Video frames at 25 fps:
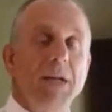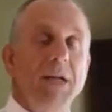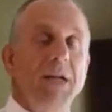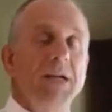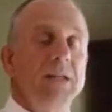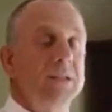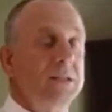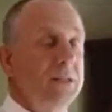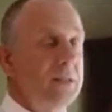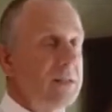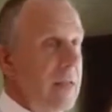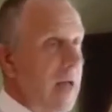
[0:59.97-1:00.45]

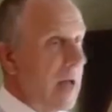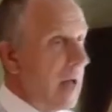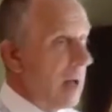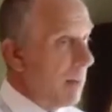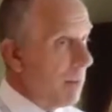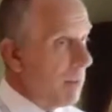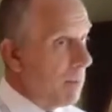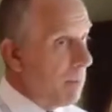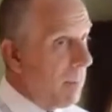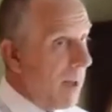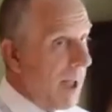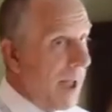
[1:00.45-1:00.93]
It's
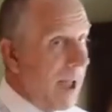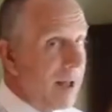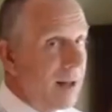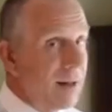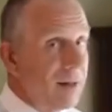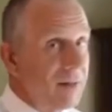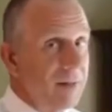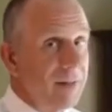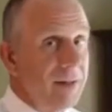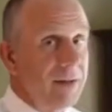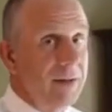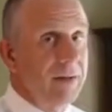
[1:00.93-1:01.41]
not
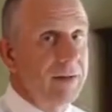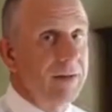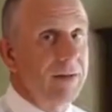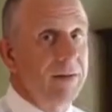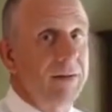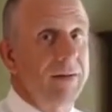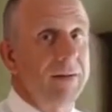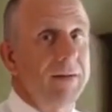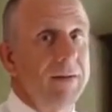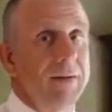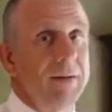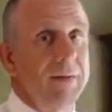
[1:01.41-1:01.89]
backlit
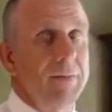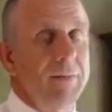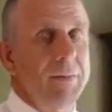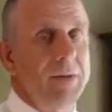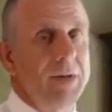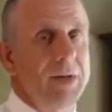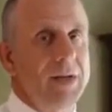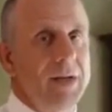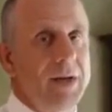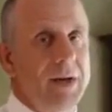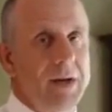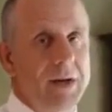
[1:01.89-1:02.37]

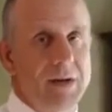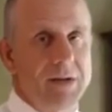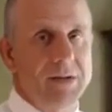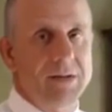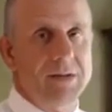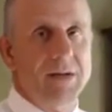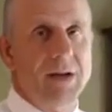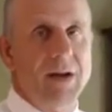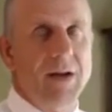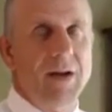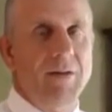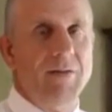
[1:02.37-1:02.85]

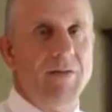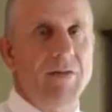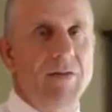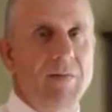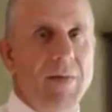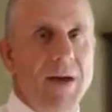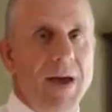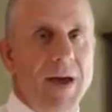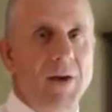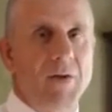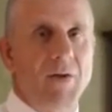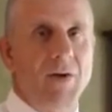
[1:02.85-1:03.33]
because of the
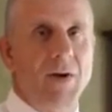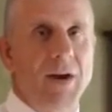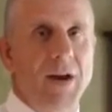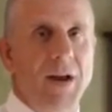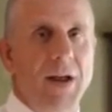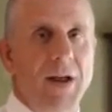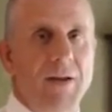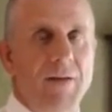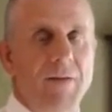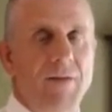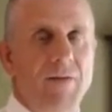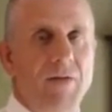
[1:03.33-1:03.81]
battery
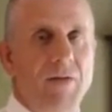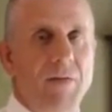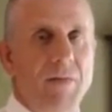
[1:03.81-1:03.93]
life.